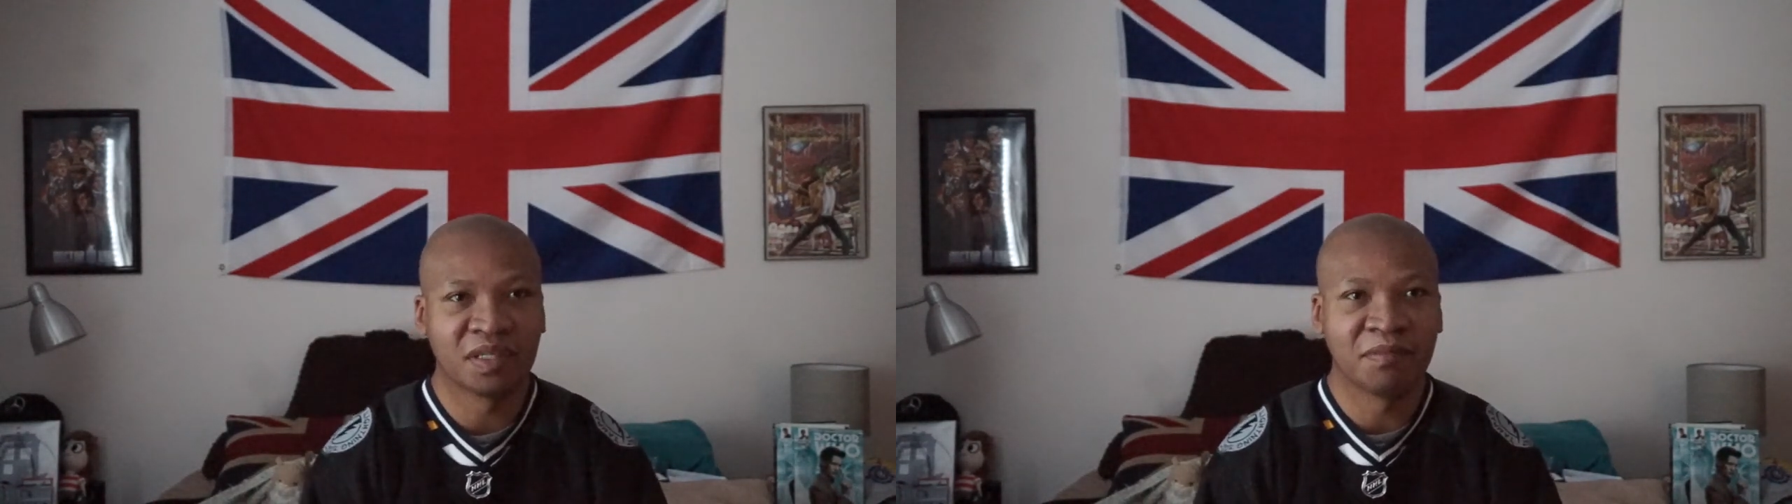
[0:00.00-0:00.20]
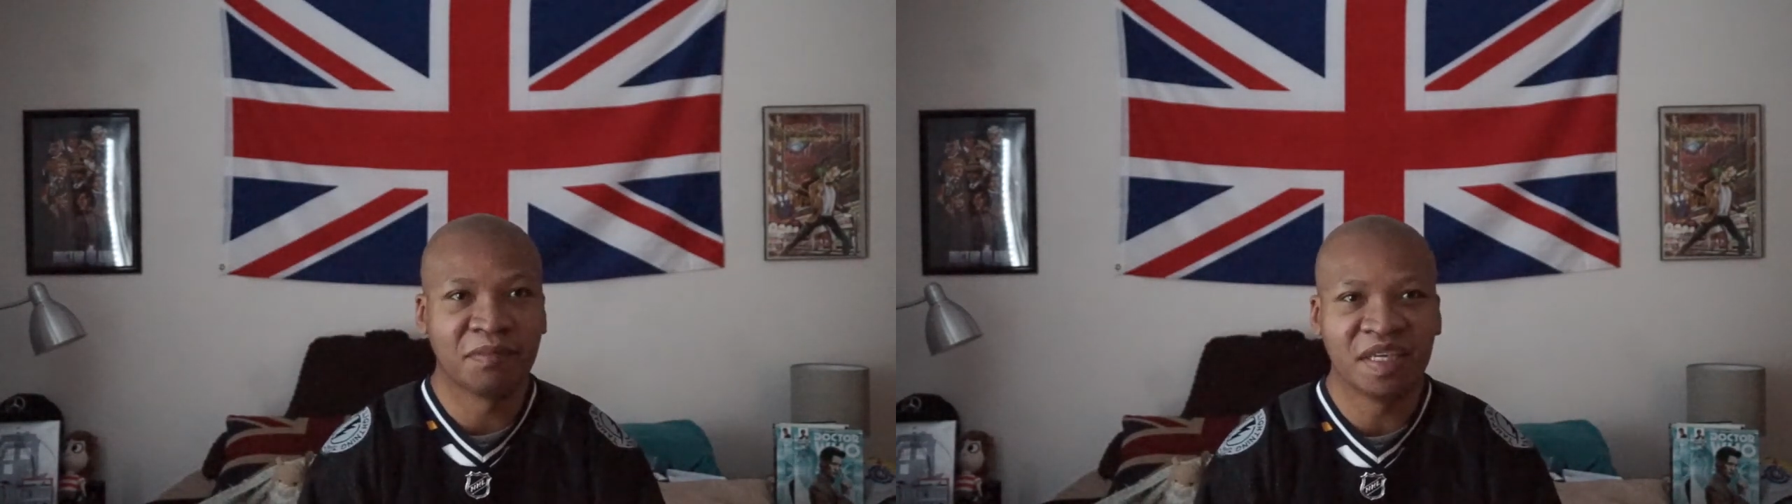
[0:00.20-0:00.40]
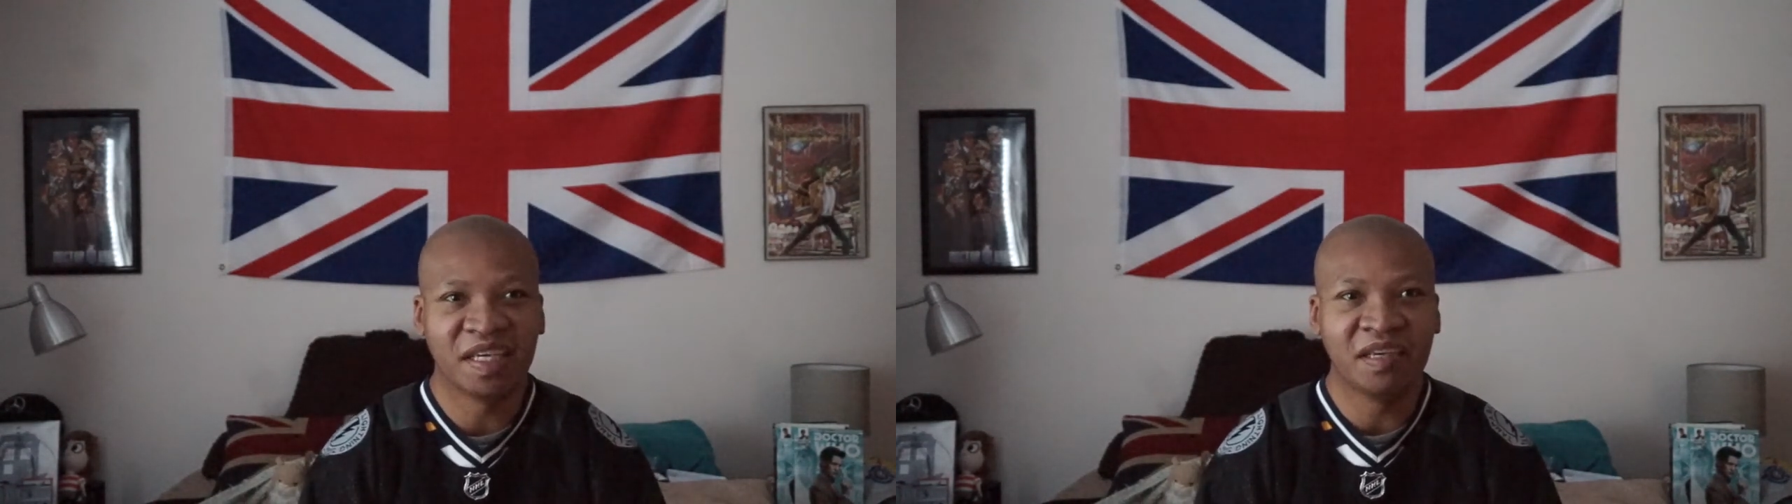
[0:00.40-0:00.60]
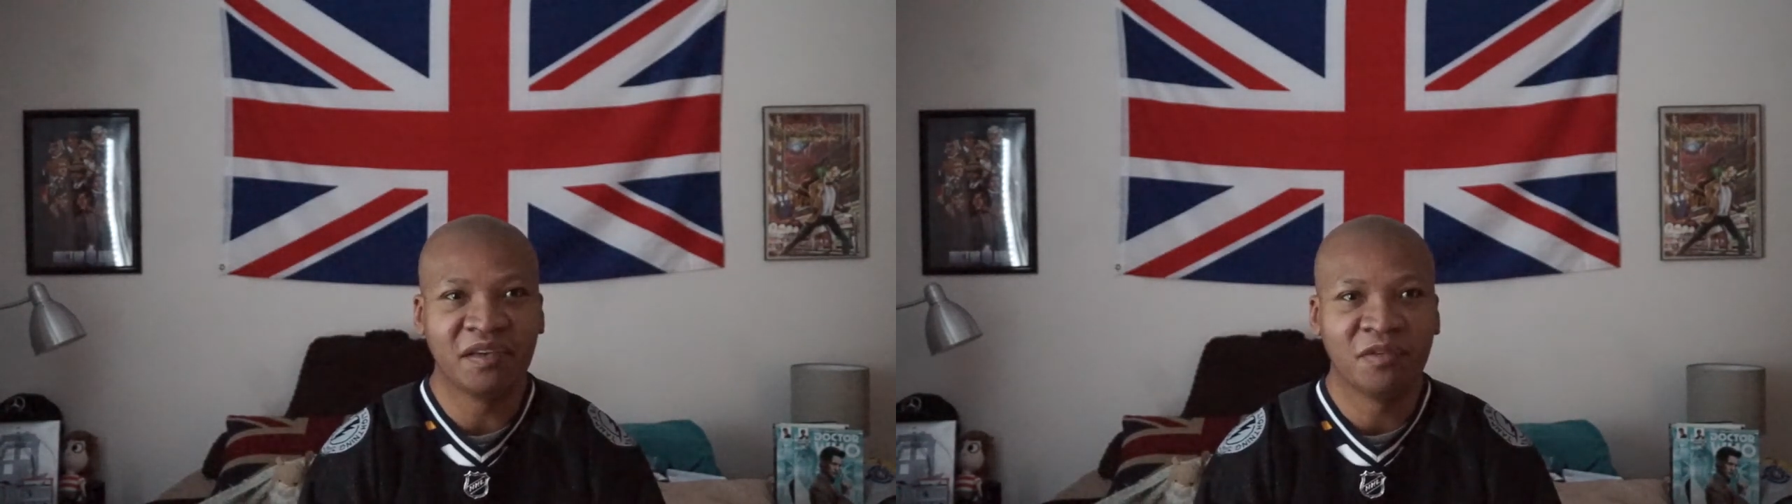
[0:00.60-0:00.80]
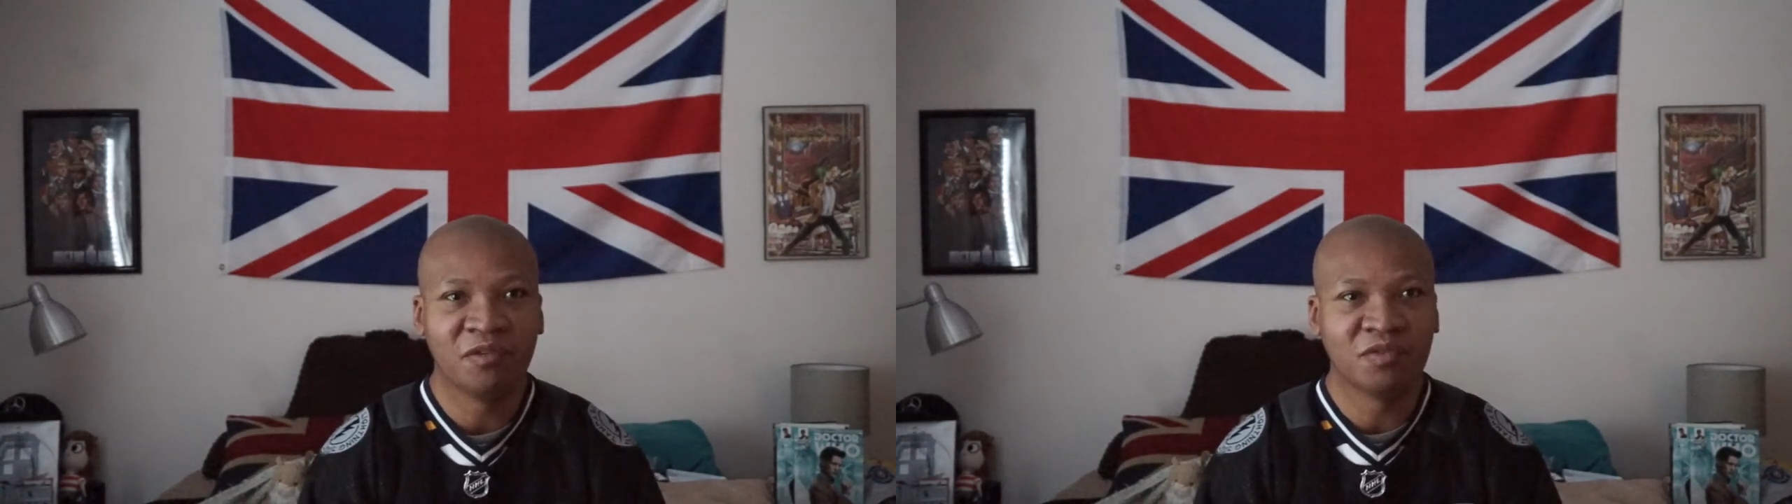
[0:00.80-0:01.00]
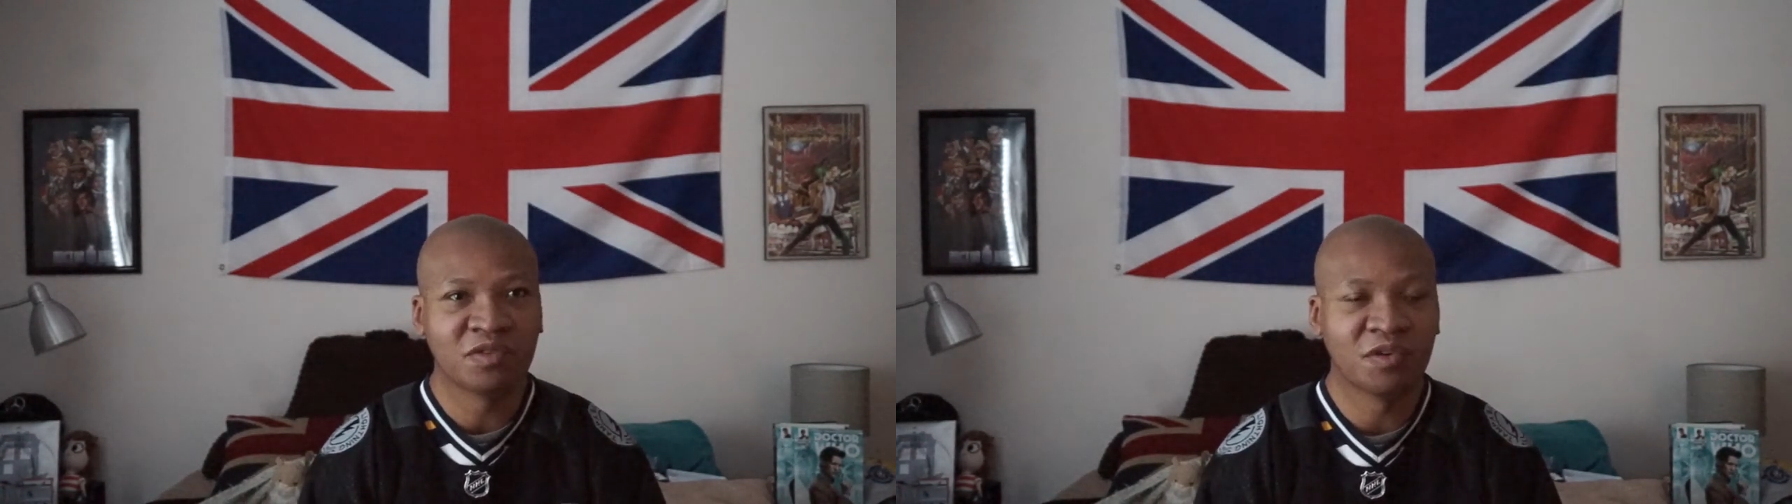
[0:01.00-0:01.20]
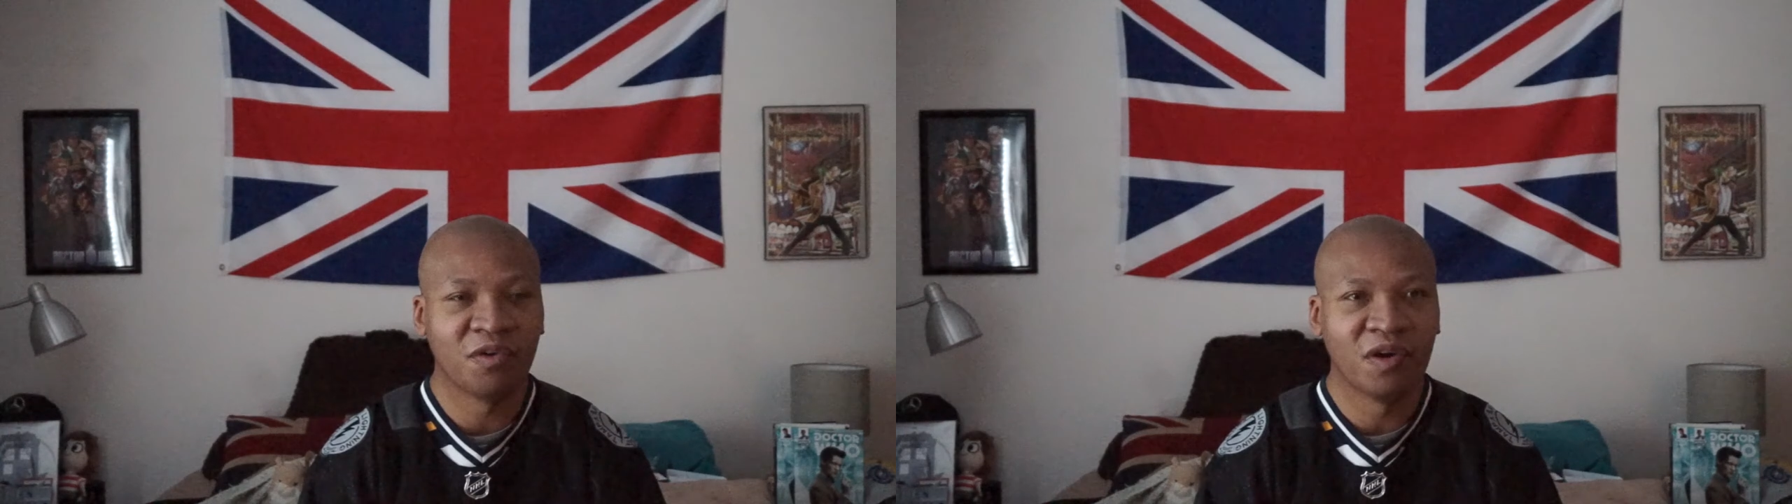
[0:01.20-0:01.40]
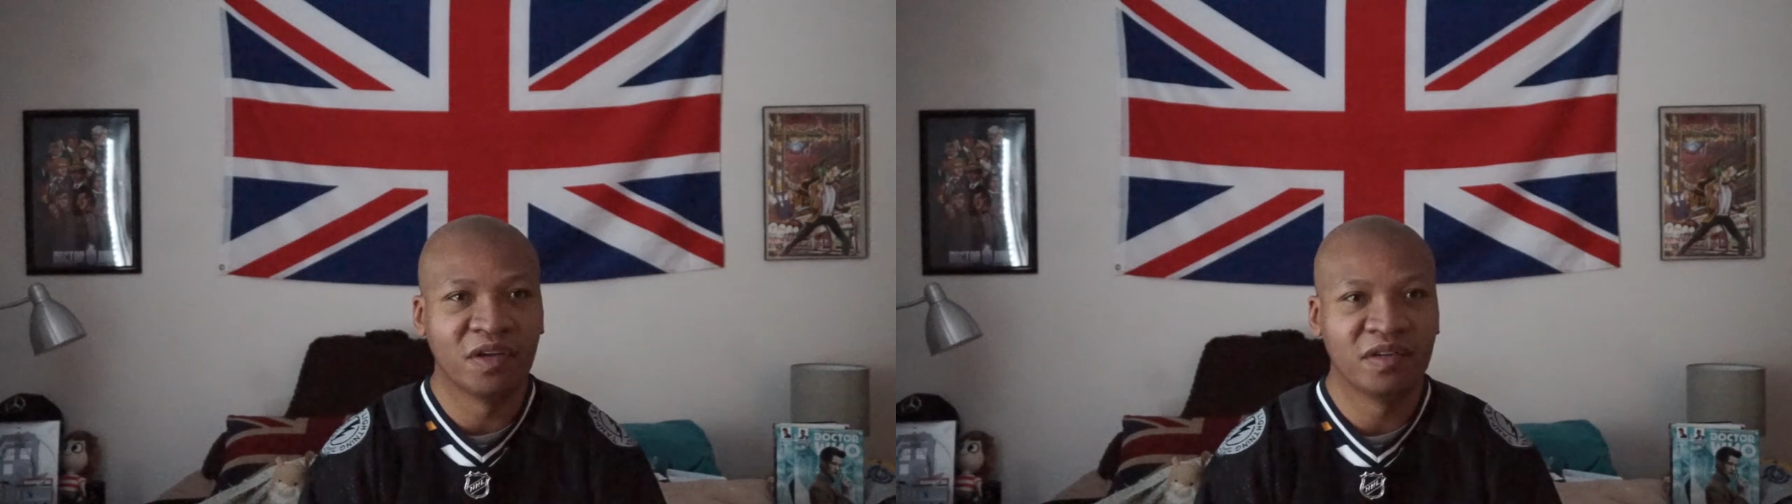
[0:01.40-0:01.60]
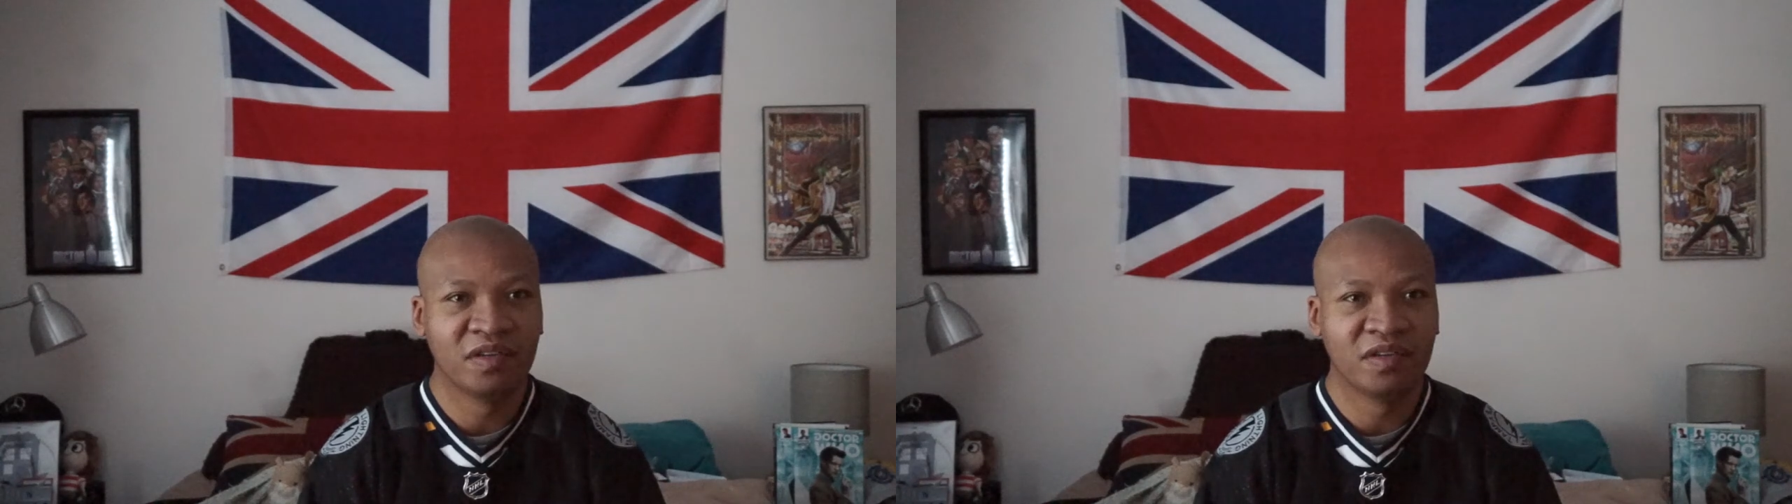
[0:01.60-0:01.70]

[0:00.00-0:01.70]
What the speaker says: I could be, so on.